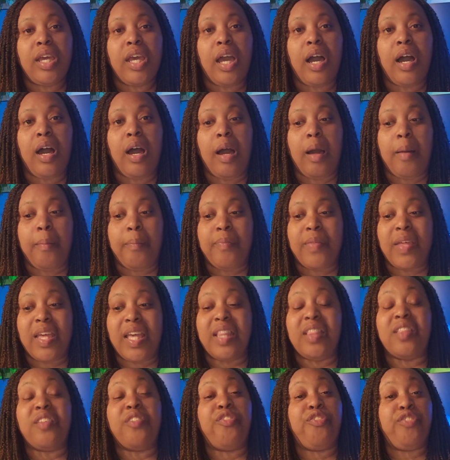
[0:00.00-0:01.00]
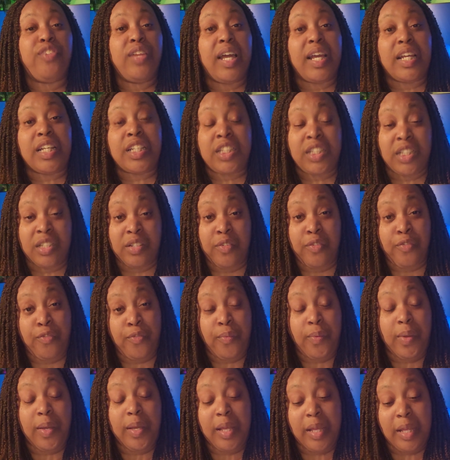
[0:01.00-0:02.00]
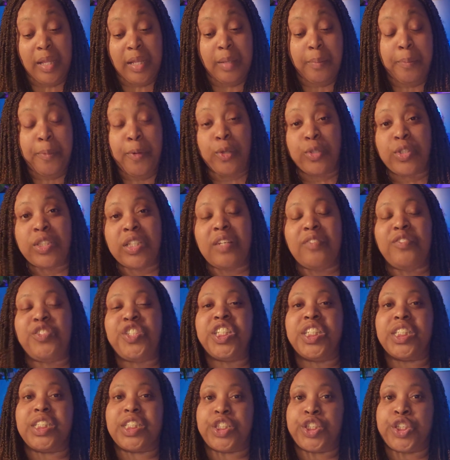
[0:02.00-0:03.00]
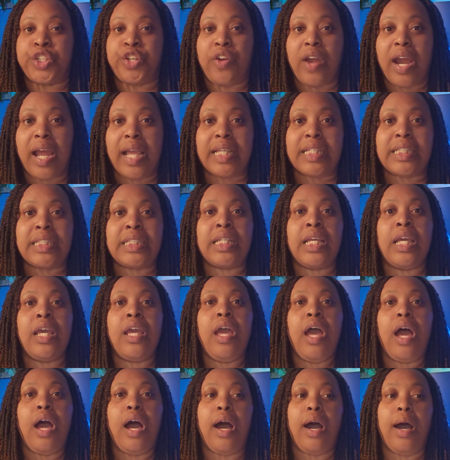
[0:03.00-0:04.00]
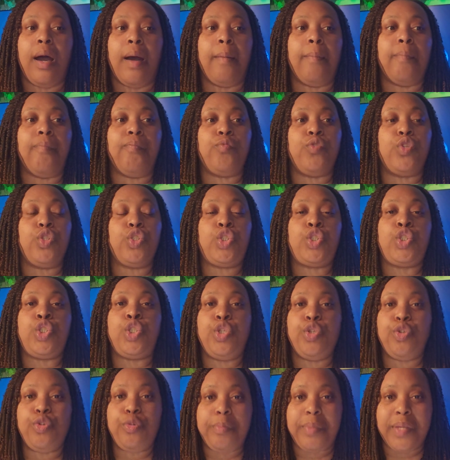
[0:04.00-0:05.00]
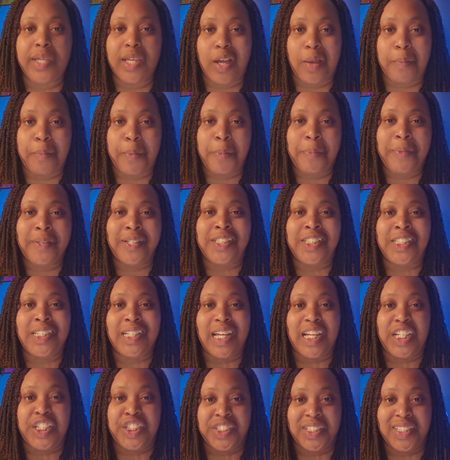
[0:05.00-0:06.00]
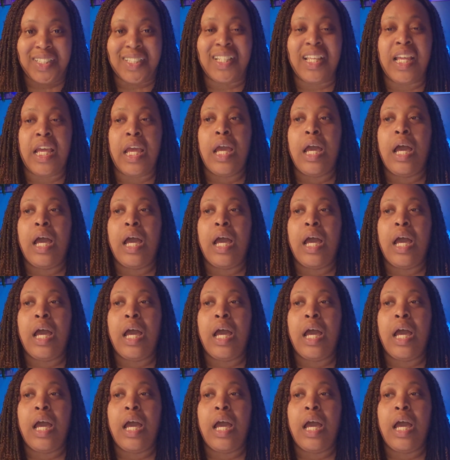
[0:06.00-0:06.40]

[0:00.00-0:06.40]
um, in the flesh, in the, in the person of Jesus Christ, um, to be our propitiation,